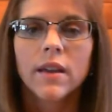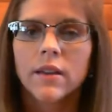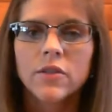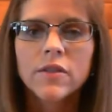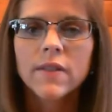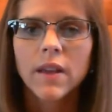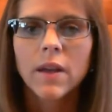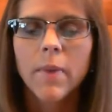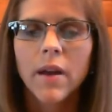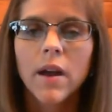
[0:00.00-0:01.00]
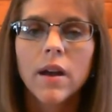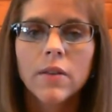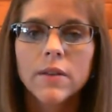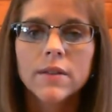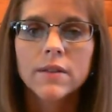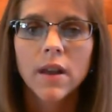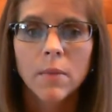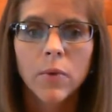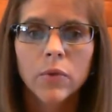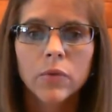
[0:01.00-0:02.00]
Just think about how the
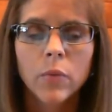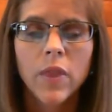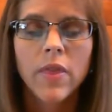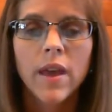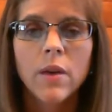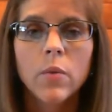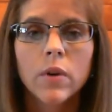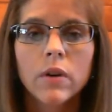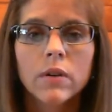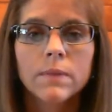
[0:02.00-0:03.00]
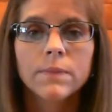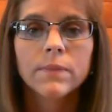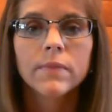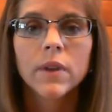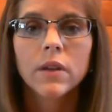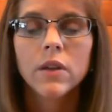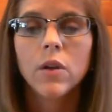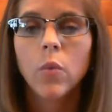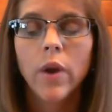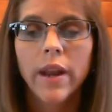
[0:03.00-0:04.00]
disciples, when they were, you
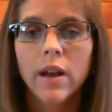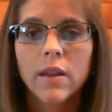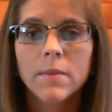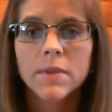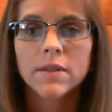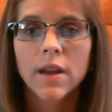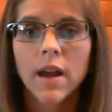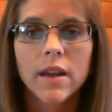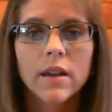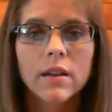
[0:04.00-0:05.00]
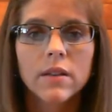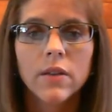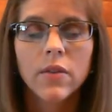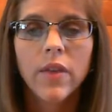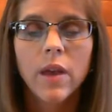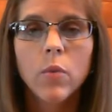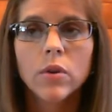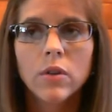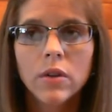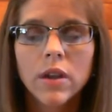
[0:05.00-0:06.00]
know, waiting on the Messiah, they were
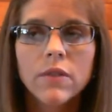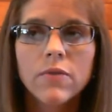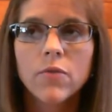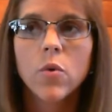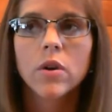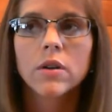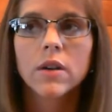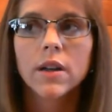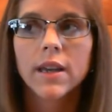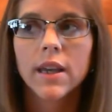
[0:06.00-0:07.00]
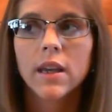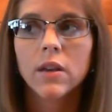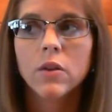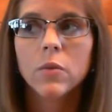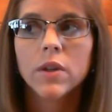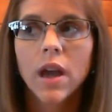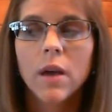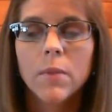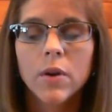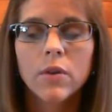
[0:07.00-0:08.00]
looking for a king who would
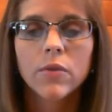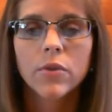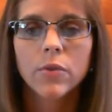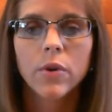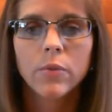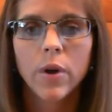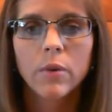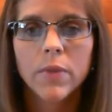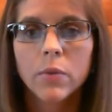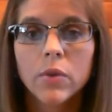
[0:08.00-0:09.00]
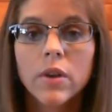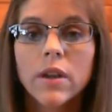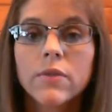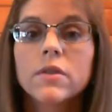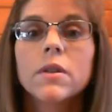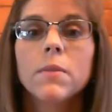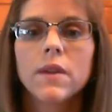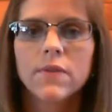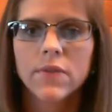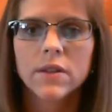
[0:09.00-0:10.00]
come and overthrow Rome. They were looking for something
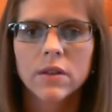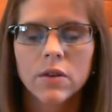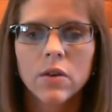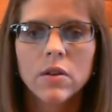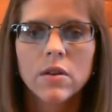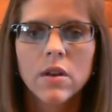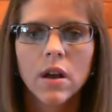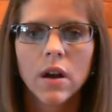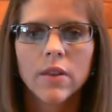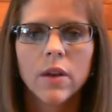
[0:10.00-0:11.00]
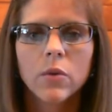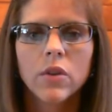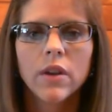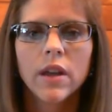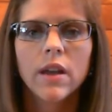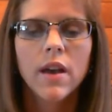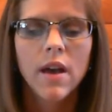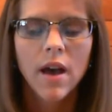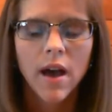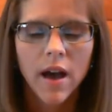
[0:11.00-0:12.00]
physical, right? They were looking
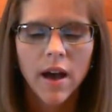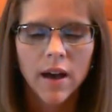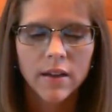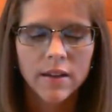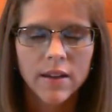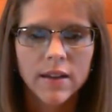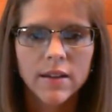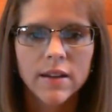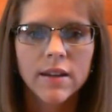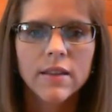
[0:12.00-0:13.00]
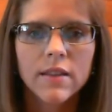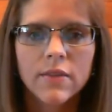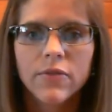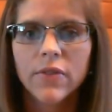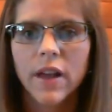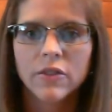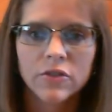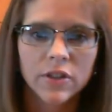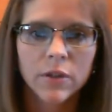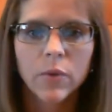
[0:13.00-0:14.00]
in the
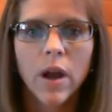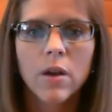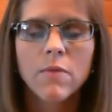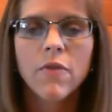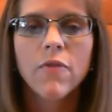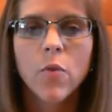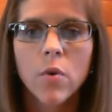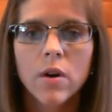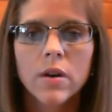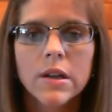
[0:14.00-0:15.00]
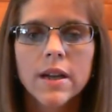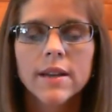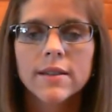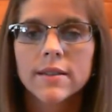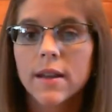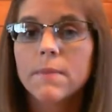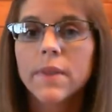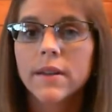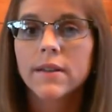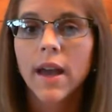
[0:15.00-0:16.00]
fleshly realm for
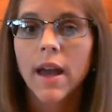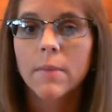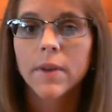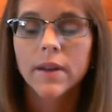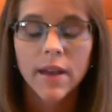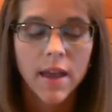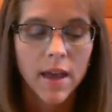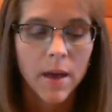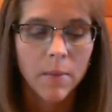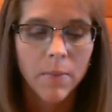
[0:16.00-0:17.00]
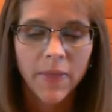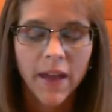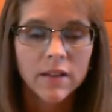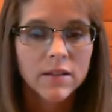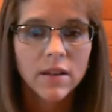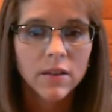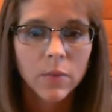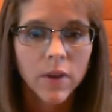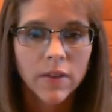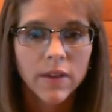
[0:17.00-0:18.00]
something to happen. But that's not the
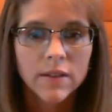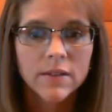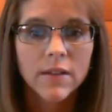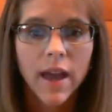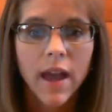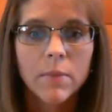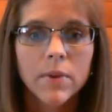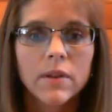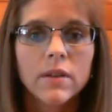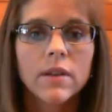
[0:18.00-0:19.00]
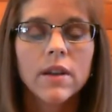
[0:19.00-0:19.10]
way things happened.